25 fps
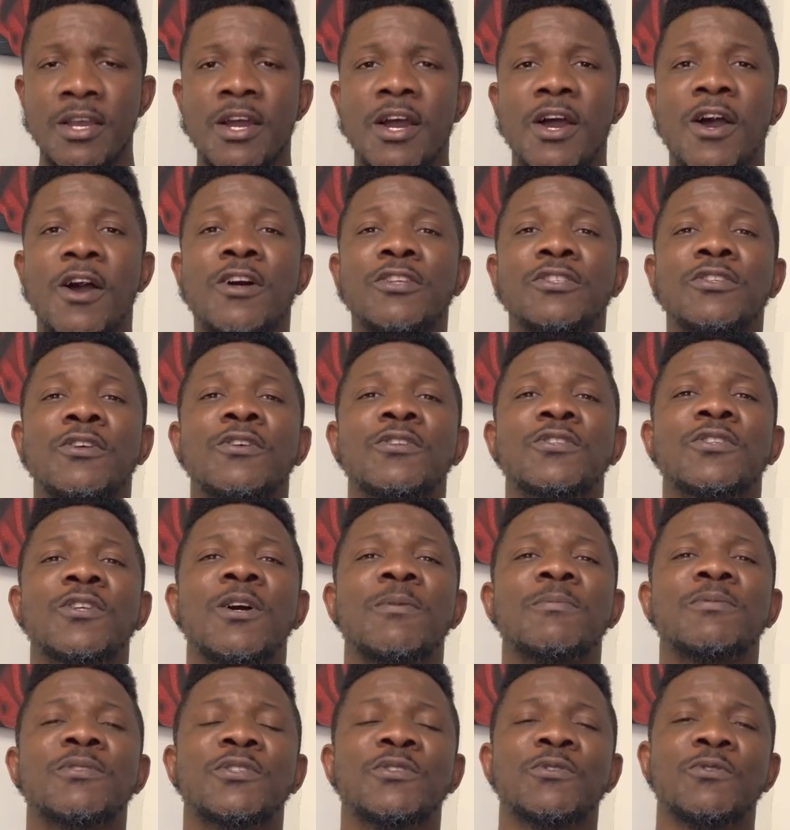Also,
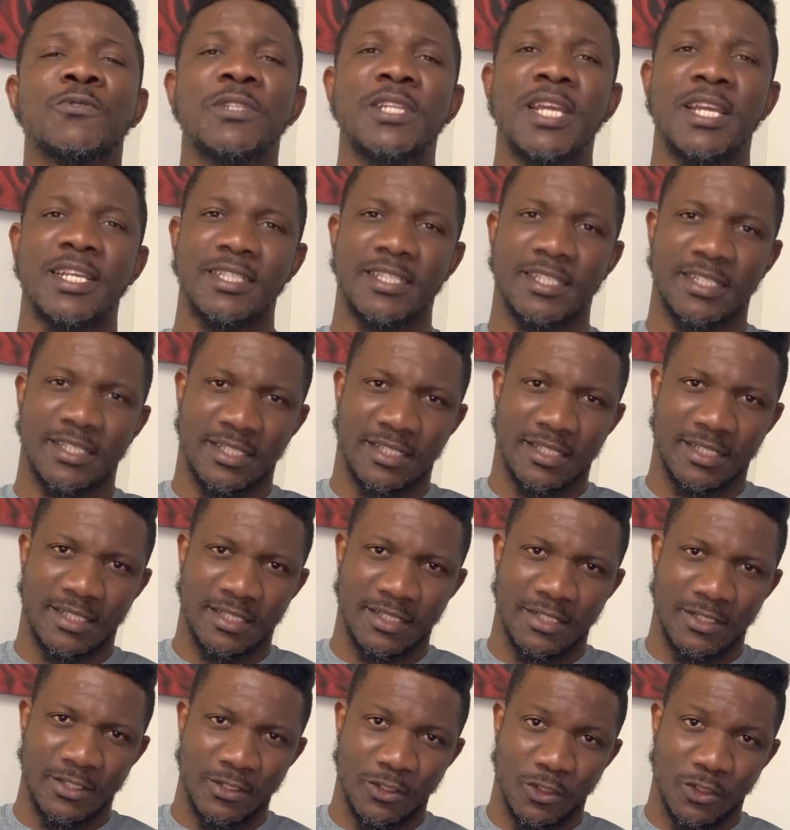some students,